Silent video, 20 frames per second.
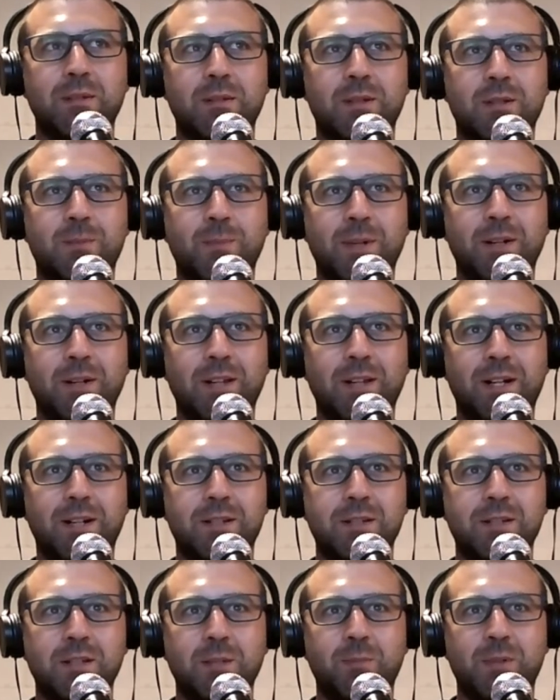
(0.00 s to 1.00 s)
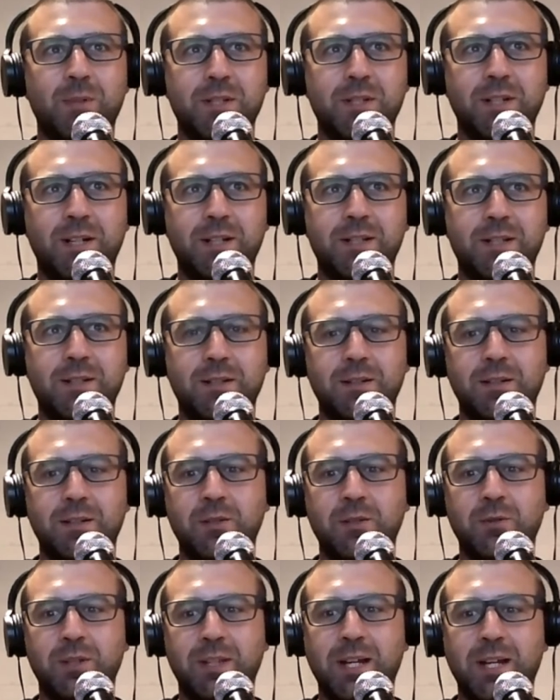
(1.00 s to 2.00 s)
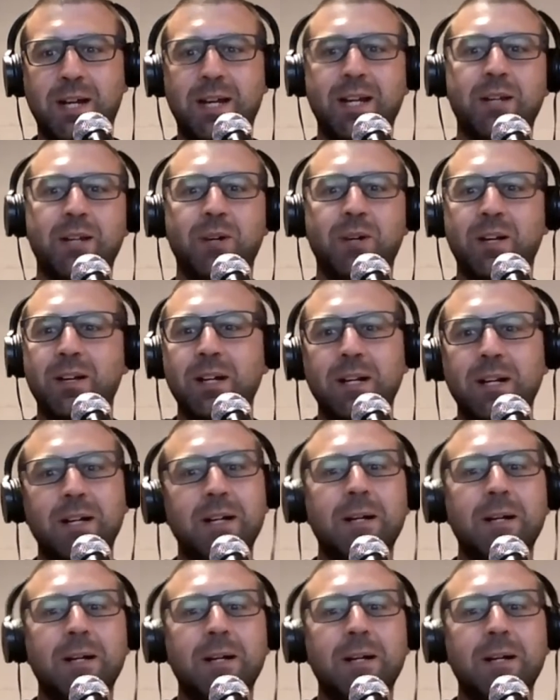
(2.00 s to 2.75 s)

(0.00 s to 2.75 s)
Spent a lot of sleepless nights doing that. Anyway,